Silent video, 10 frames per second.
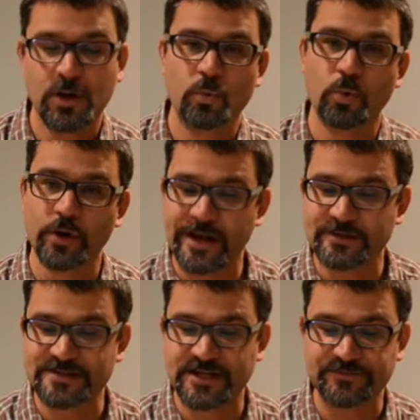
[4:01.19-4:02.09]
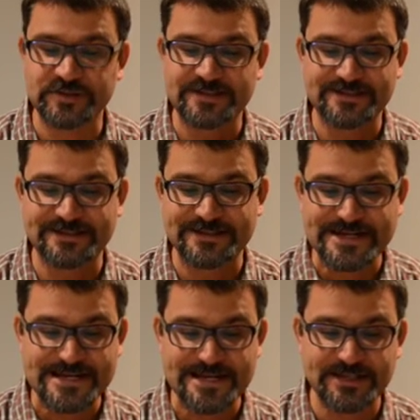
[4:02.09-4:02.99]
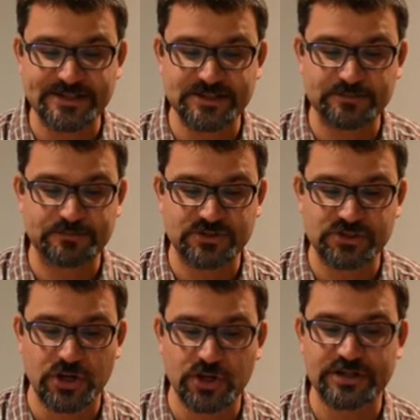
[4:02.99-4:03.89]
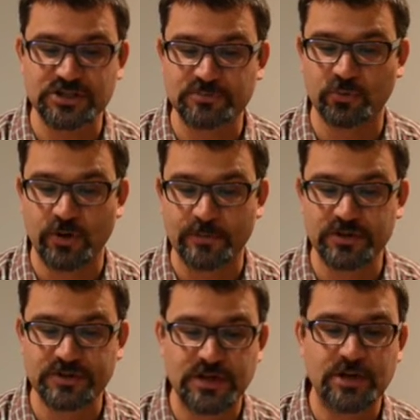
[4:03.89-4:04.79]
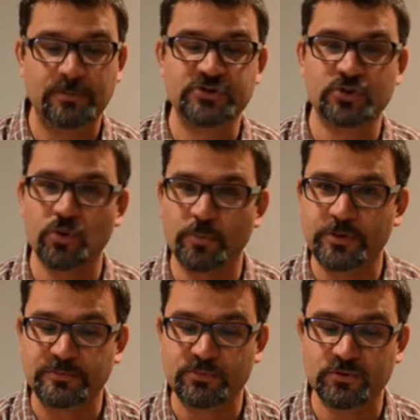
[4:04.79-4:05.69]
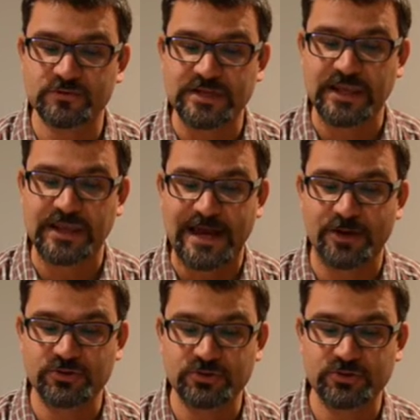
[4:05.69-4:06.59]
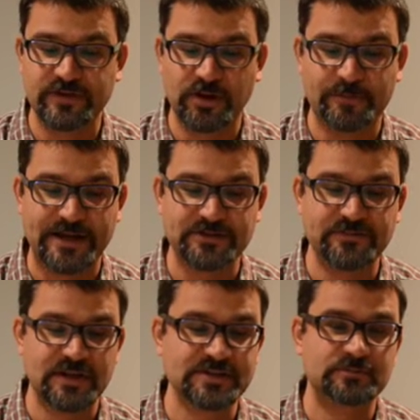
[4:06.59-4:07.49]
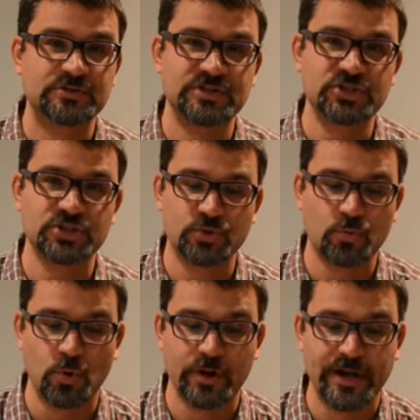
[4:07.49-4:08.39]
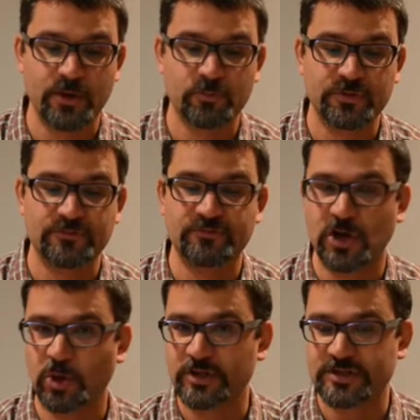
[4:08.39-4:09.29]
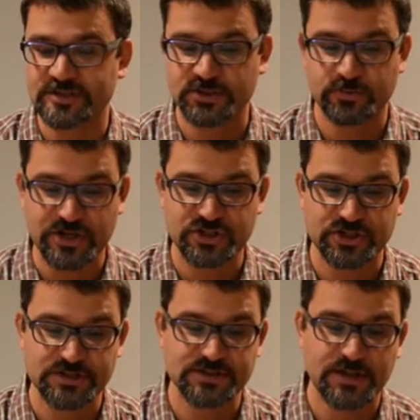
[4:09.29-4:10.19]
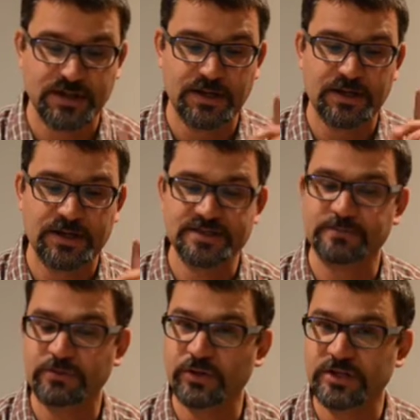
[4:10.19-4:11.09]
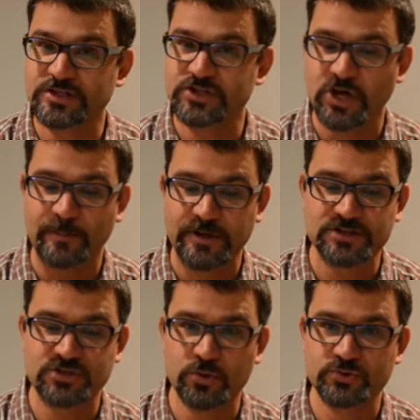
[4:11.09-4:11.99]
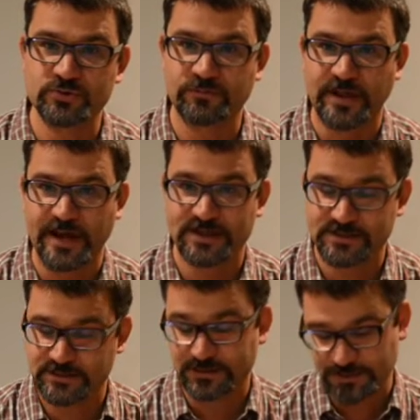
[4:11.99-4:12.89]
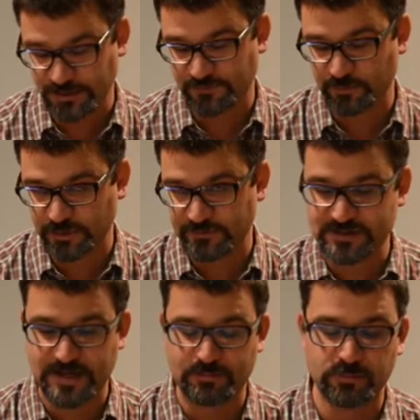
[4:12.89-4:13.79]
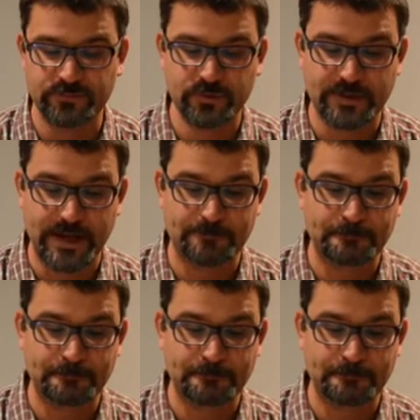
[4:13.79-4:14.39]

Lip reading: War-noun safety needs to start in deployment, but your opening moves allow you to develop that defense and position your war-noun with the following considerations. His ability to dominate zones or flags, if you believe he's capable of doing that.